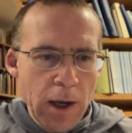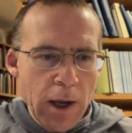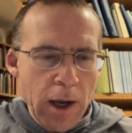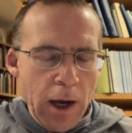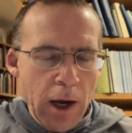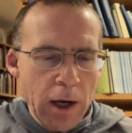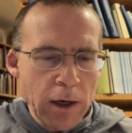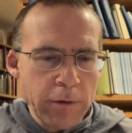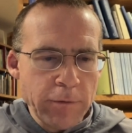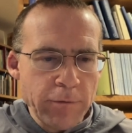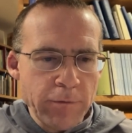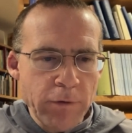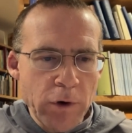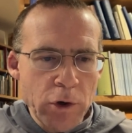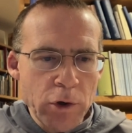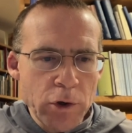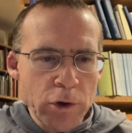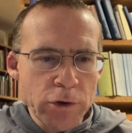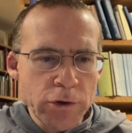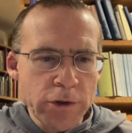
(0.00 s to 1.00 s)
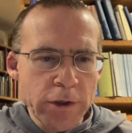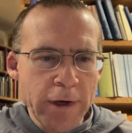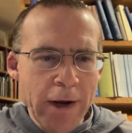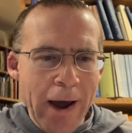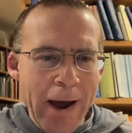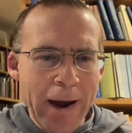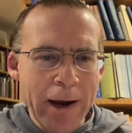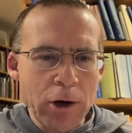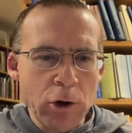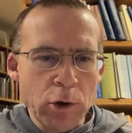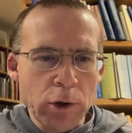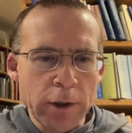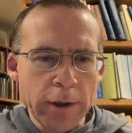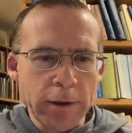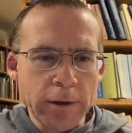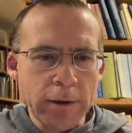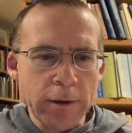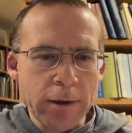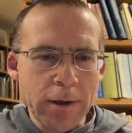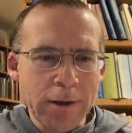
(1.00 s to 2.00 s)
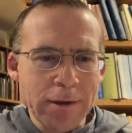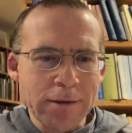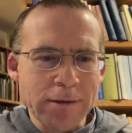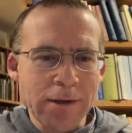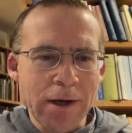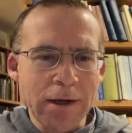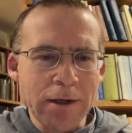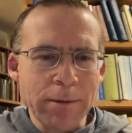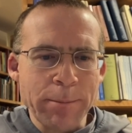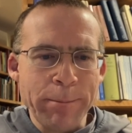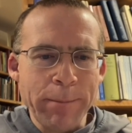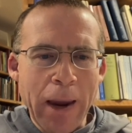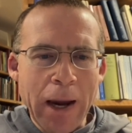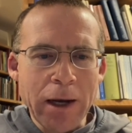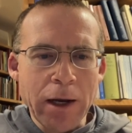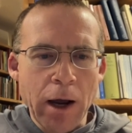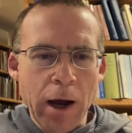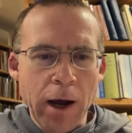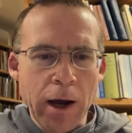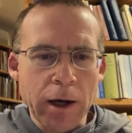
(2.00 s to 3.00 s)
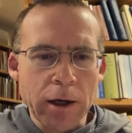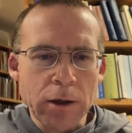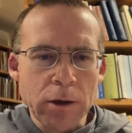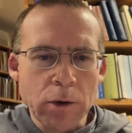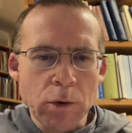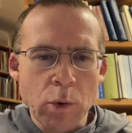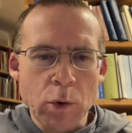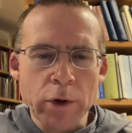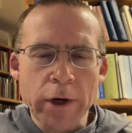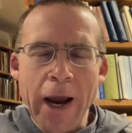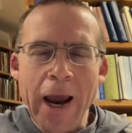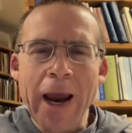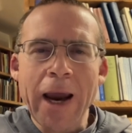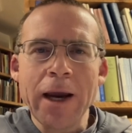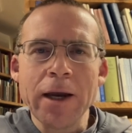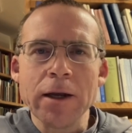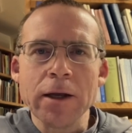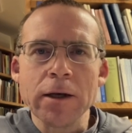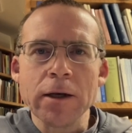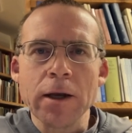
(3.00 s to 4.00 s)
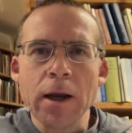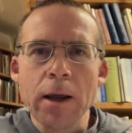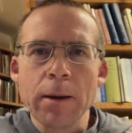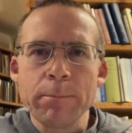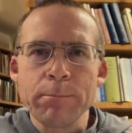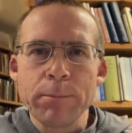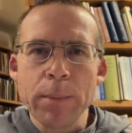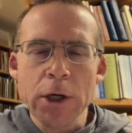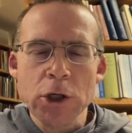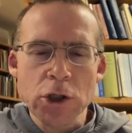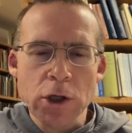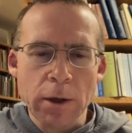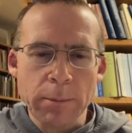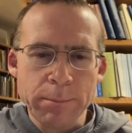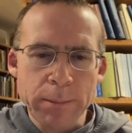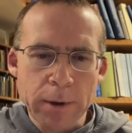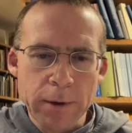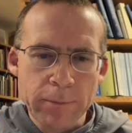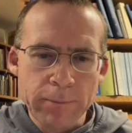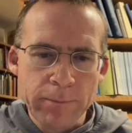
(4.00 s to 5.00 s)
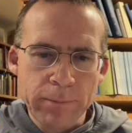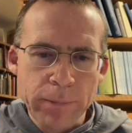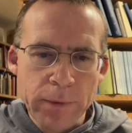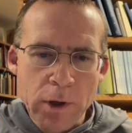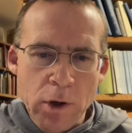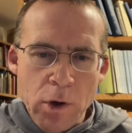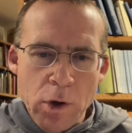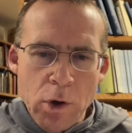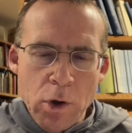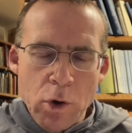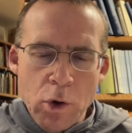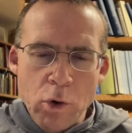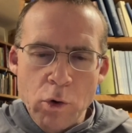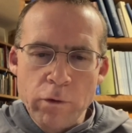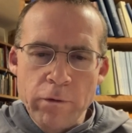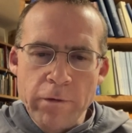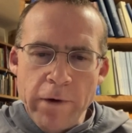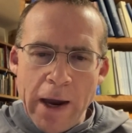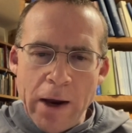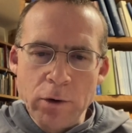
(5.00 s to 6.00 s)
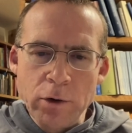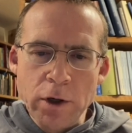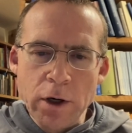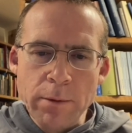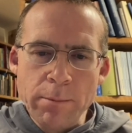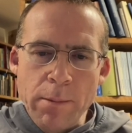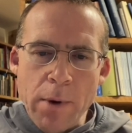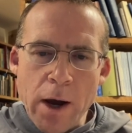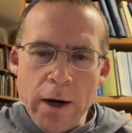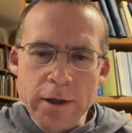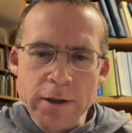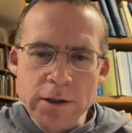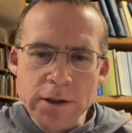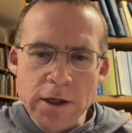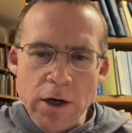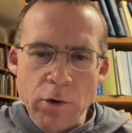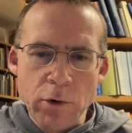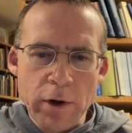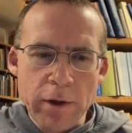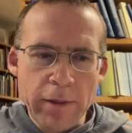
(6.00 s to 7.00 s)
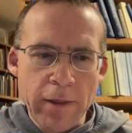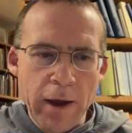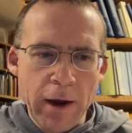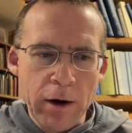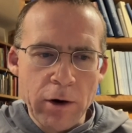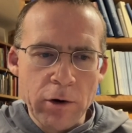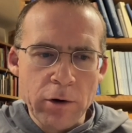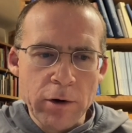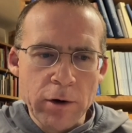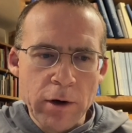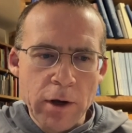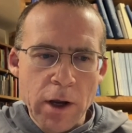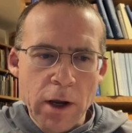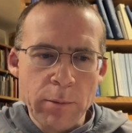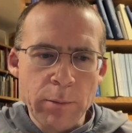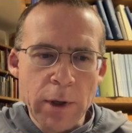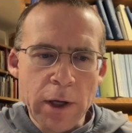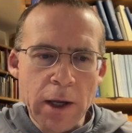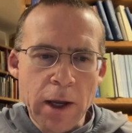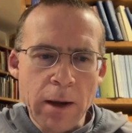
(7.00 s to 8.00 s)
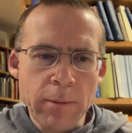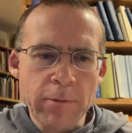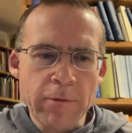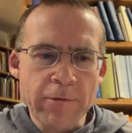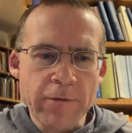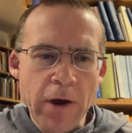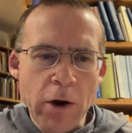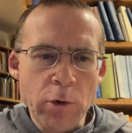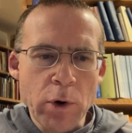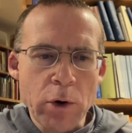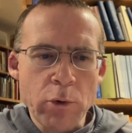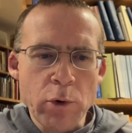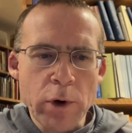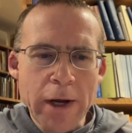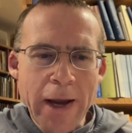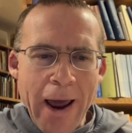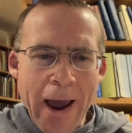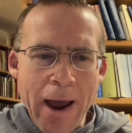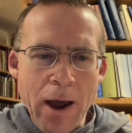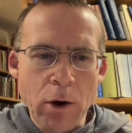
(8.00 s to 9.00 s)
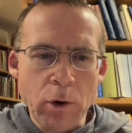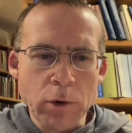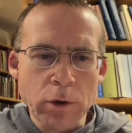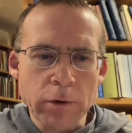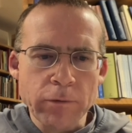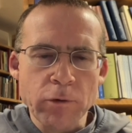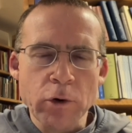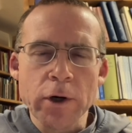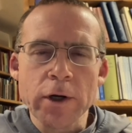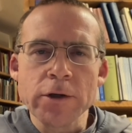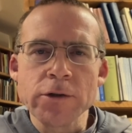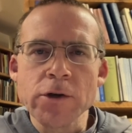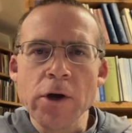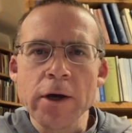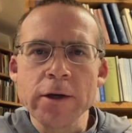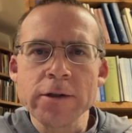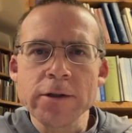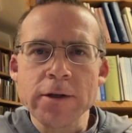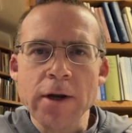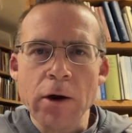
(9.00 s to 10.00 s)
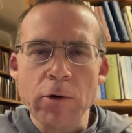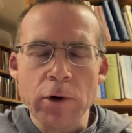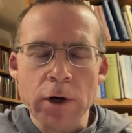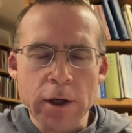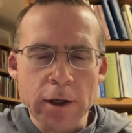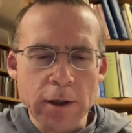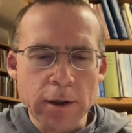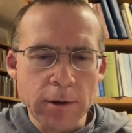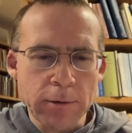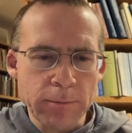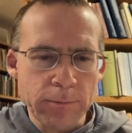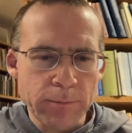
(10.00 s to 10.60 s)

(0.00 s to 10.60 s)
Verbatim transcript: At Ferns in Ireland, St. Madoc, or Aidan, bishop, who founded a monastery there and became very renowned for his austerity.